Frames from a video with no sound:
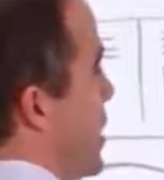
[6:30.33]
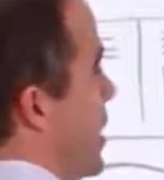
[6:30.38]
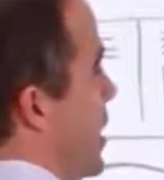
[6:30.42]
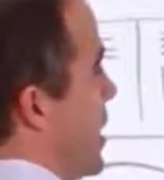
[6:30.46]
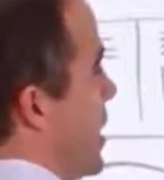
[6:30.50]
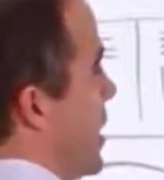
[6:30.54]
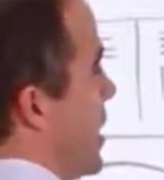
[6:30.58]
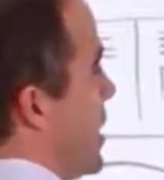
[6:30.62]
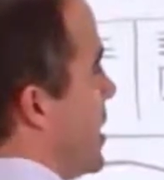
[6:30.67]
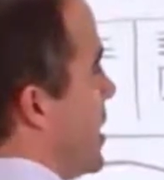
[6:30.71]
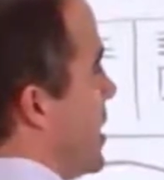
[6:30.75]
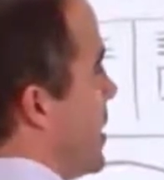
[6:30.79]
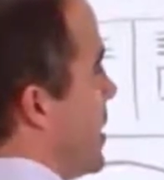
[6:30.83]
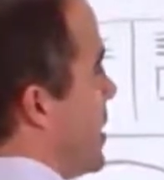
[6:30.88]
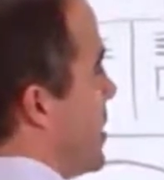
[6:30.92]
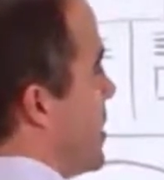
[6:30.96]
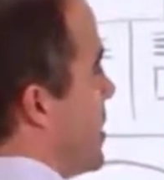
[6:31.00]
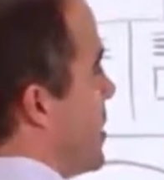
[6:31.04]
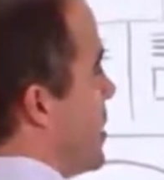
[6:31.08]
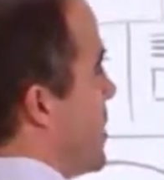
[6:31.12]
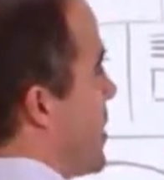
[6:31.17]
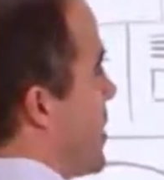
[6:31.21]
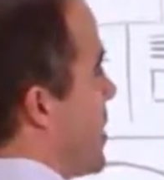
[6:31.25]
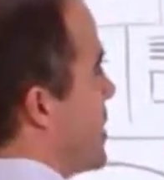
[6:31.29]
and
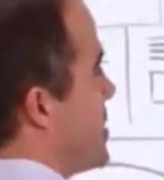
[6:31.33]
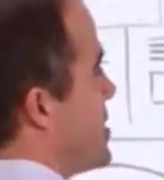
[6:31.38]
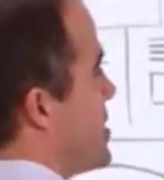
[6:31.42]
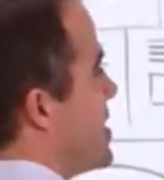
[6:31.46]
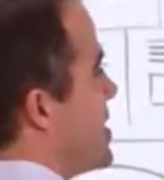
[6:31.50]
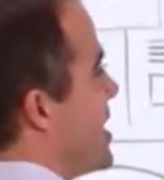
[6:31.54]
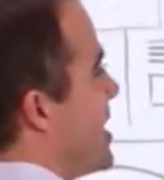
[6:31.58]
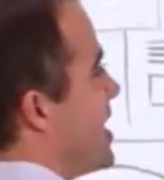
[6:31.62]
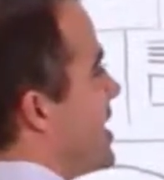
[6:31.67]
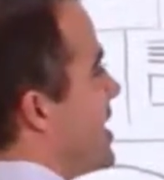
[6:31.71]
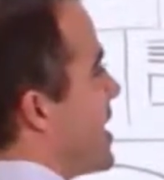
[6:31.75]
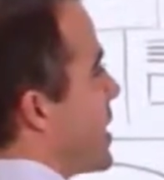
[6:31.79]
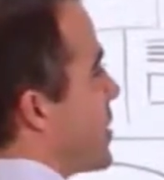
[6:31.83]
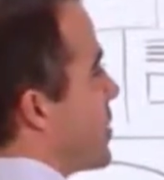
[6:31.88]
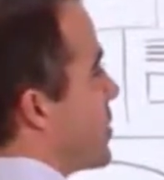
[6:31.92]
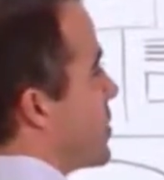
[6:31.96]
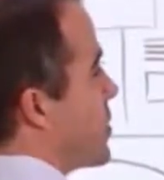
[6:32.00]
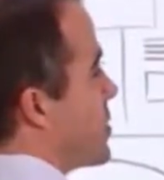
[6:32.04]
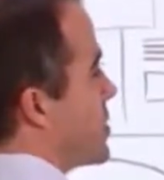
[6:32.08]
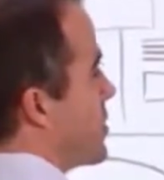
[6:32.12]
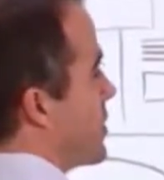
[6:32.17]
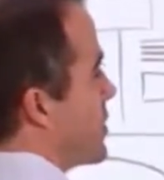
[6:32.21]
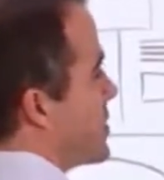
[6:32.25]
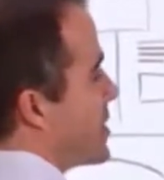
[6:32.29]
about 10
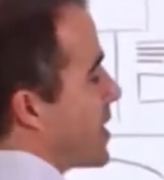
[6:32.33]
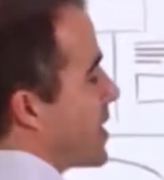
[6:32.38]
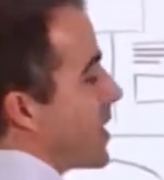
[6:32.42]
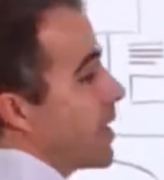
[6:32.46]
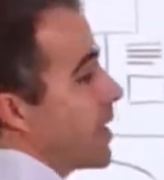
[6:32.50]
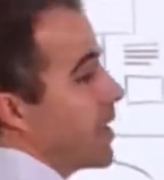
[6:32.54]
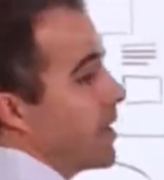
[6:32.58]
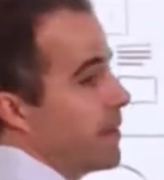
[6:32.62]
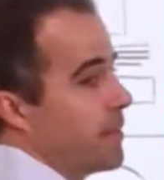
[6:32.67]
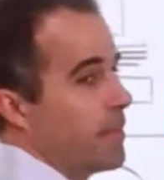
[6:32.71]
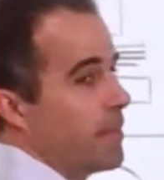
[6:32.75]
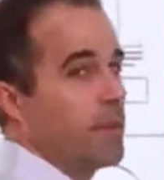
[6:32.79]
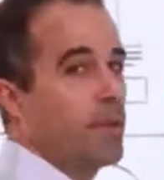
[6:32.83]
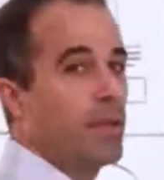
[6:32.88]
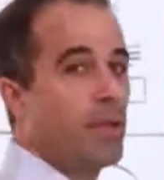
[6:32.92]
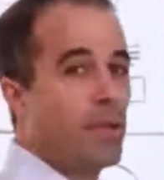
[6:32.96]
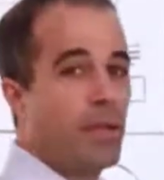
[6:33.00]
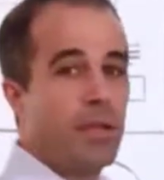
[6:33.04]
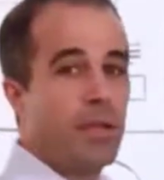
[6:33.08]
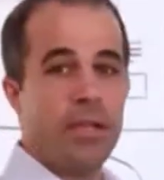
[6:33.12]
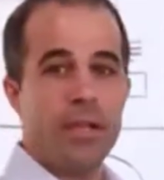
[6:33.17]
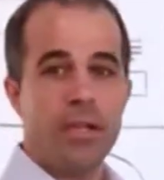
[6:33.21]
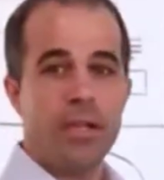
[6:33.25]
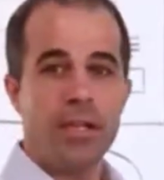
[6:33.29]
hours of time
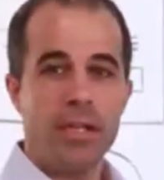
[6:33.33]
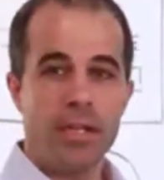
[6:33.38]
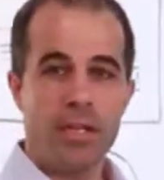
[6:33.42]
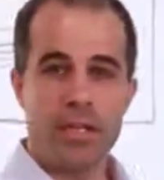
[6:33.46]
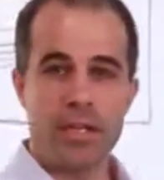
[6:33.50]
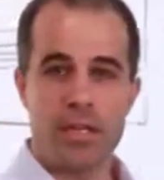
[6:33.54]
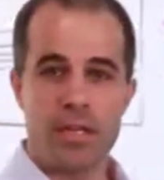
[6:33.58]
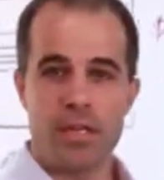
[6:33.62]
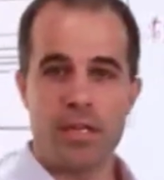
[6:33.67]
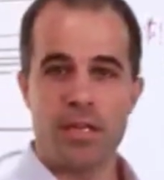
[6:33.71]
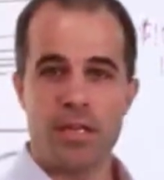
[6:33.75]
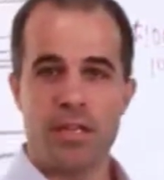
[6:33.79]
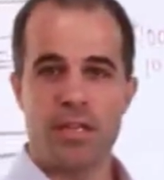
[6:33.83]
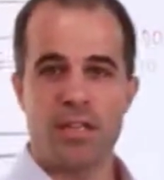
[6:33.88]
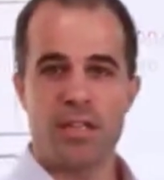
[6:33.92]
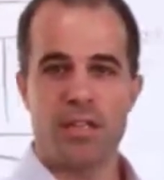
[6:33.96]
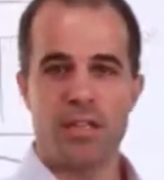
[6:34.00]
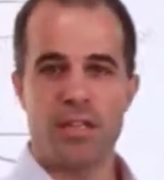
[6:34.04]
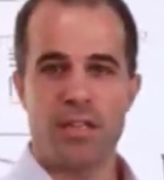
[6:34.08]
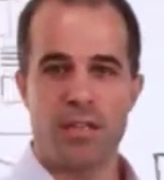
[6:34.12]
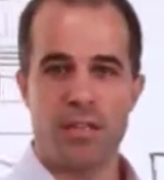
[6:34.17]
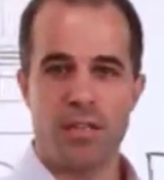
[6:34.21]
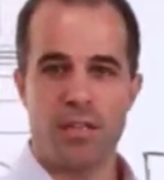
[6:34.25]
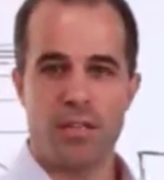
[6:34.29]
in
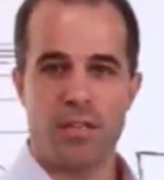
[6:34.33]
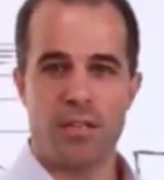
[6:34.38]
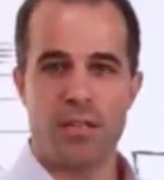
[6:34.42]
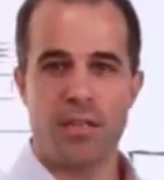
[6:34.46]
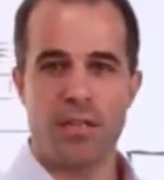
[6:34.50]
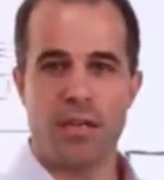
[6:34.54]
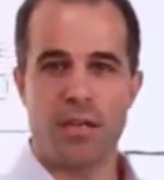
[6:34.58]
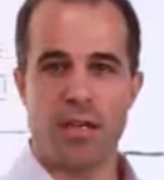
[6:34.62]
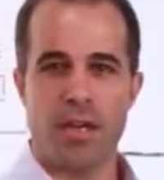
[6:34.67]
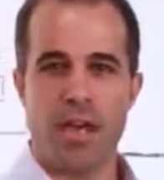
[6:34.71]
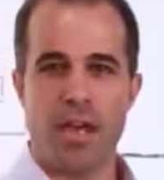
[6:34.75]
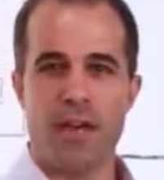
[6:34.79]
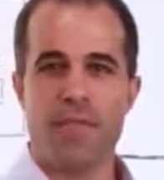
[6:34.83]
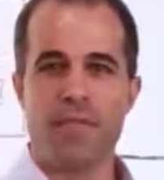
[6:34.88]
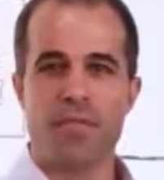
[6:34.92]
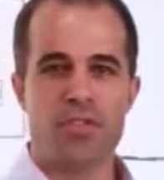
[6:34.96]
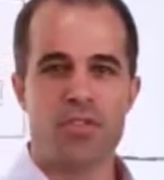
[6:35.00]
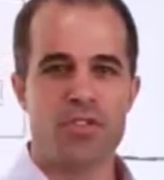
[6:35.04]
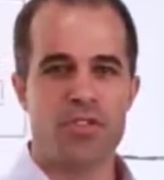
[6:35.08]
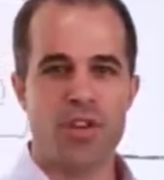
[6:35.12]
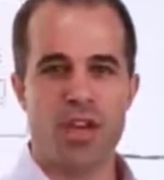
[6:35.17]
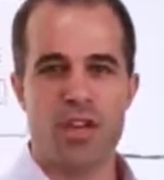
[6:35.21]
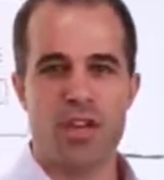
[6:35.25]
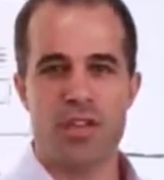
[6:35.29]
efforts
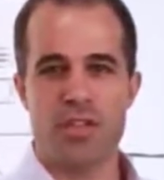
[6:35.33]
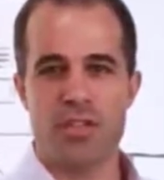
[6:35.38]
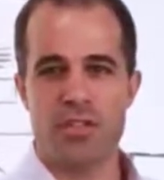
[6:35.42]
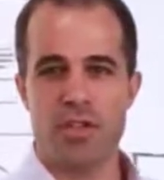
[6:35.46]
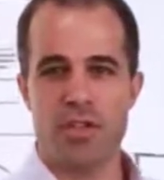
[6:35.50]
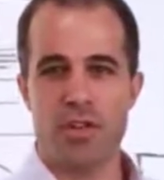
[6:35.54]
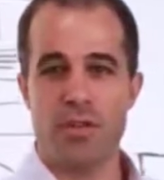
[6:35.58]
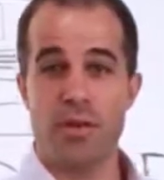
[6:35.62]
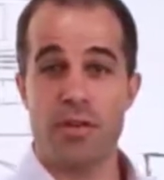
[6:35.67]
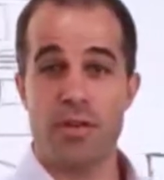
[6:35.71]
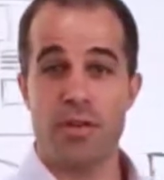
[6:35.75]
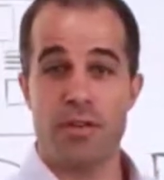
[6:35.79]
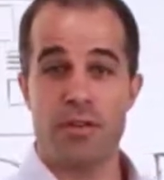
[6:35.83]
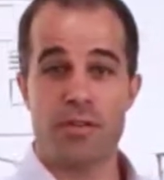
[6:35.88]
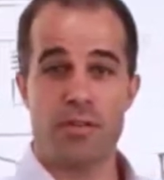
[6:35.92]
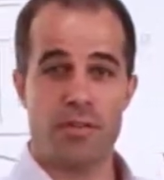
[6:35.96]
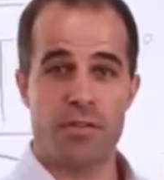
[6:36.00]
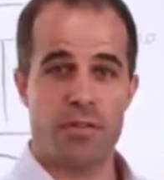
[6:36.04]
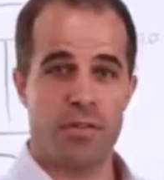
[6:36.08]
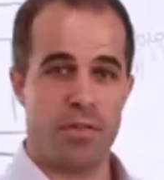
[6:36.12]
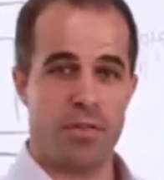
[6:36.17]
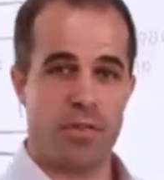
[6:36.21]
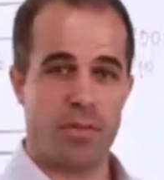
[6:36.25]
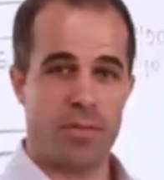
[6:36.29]
trying to generate
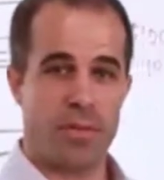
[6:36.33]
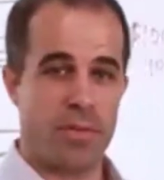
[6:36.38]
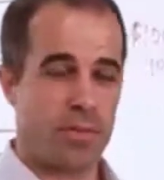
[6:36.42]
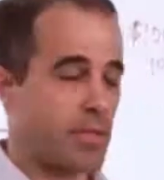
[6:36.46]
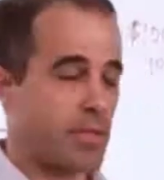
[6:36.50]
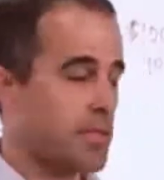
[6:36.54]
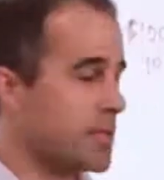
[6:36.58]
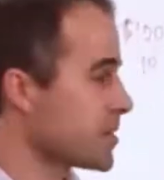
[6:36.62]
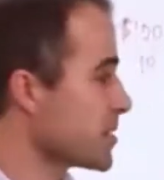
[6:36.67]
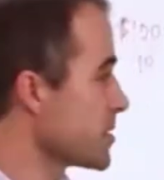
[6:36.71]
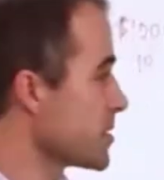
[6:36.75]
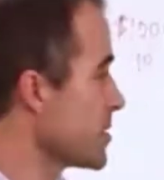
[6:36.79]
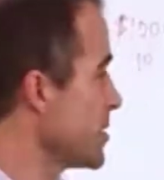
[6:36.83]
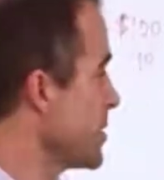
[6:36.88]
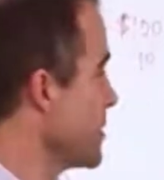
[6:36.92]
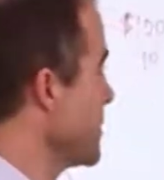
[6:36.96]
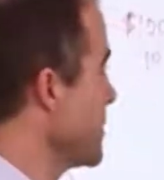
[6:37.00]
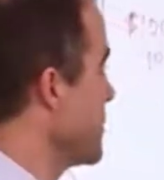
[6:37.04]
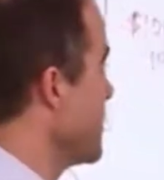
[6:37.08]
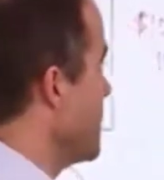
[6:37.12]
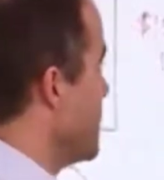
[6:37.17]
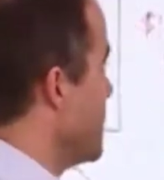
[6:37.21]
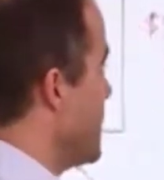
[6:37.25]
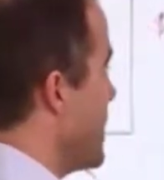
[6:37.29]
interest in your business,
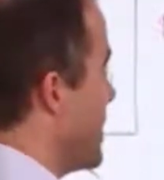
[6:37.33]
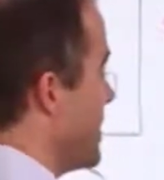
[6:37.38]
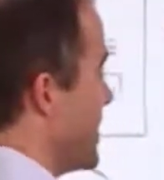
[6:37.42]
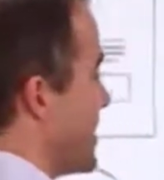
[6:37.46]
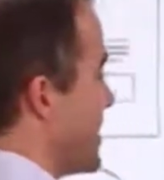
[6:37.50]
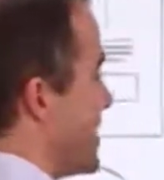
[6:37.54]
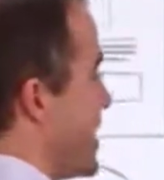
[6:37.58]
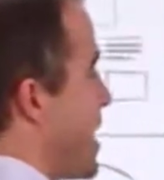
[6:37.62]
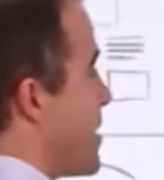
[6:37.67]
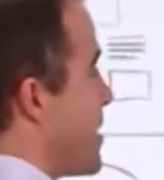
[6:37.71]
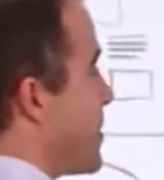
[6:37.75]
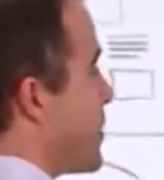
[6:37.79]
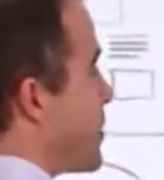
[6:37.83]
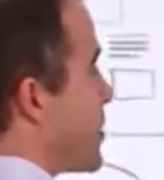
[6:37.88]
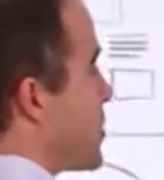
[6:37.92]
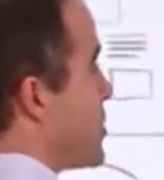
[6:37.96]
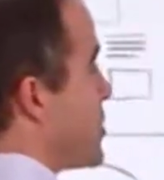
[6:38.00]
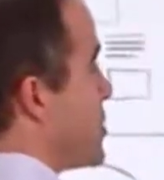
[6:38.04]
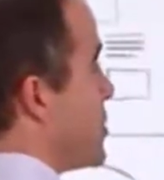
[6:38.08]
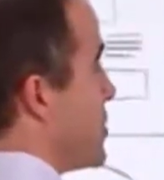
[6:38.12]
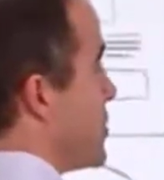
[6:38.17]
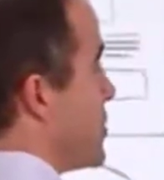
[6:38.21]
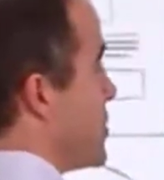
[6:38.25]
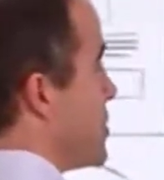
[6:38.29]
and that
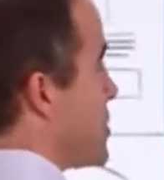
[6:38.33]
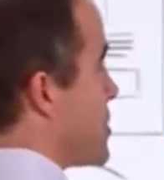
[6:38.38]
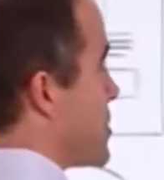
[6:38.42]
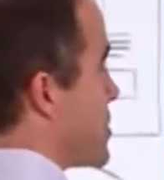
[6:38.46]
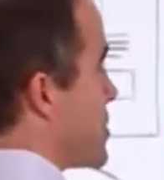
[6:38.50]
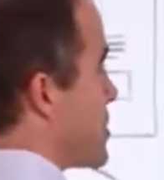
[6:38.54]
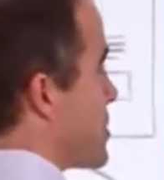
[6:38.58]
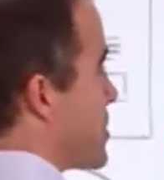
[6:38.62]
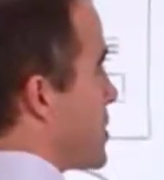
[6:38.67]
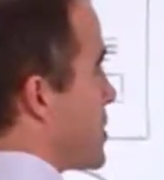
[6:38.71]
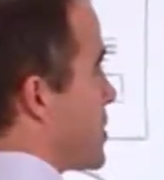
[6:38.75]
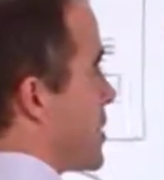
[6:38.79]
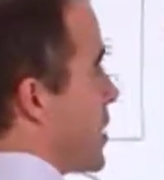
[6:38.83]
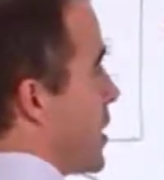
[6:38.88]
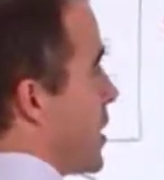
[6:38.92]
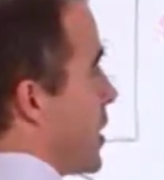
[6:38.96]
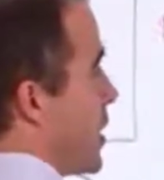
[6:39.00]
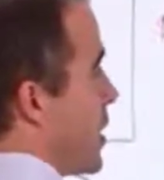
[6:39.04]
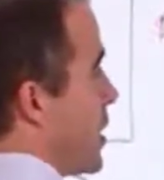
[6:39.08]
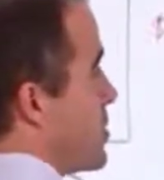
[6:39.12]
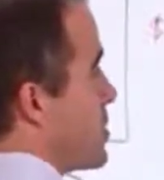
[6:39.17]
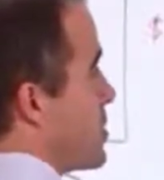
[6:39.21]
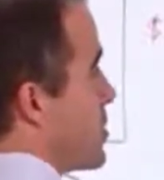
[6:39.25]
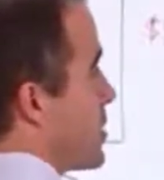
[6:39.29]
produced
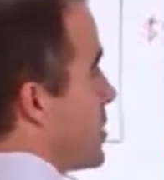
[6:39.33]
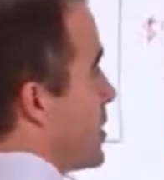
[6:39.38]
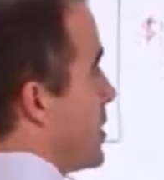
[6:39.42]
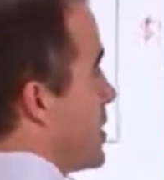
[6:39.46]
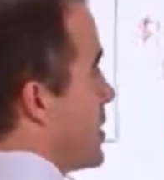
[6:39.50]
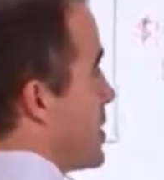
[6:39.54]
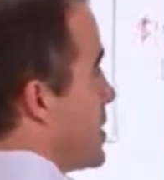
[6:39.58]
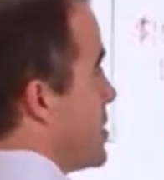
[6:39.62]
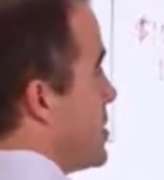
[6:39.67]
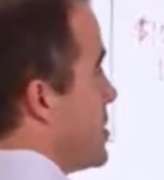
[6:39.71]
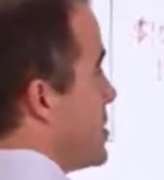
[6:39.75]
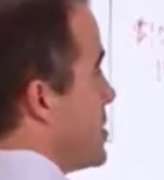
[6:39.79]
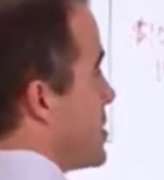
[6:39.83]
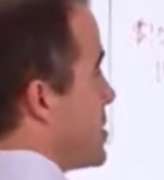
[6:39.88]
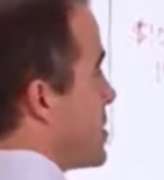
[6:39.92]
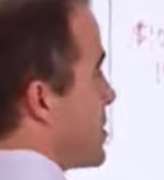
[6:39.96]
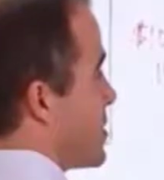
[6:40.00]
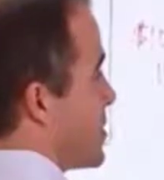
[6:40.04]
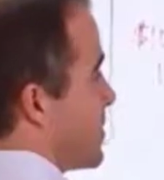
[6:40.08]
100 leads,